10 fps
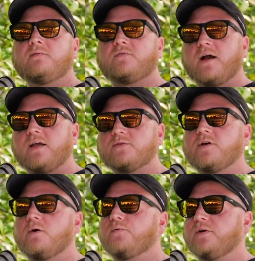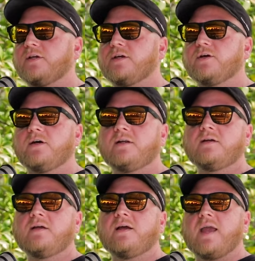Friday was going really
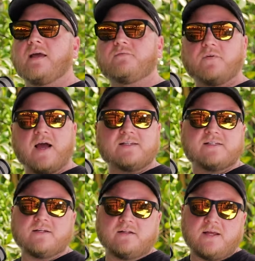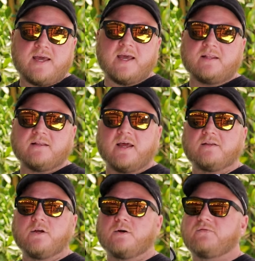good. And I still had
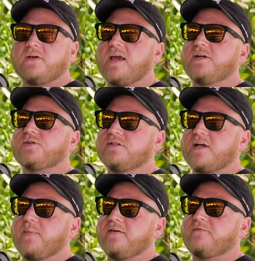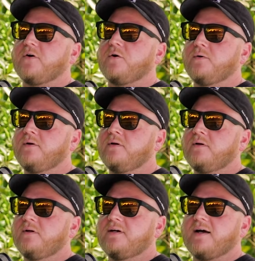like notifications on my phone
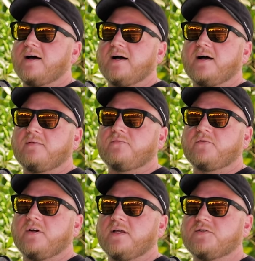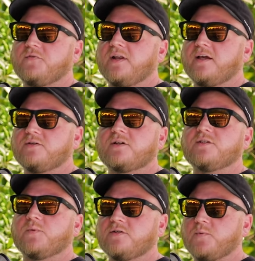uh, for his videos
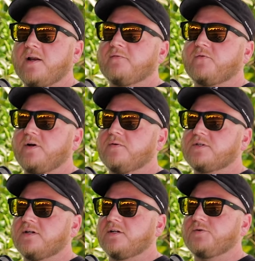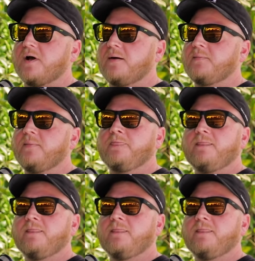because I was waiting for when it was going to drop.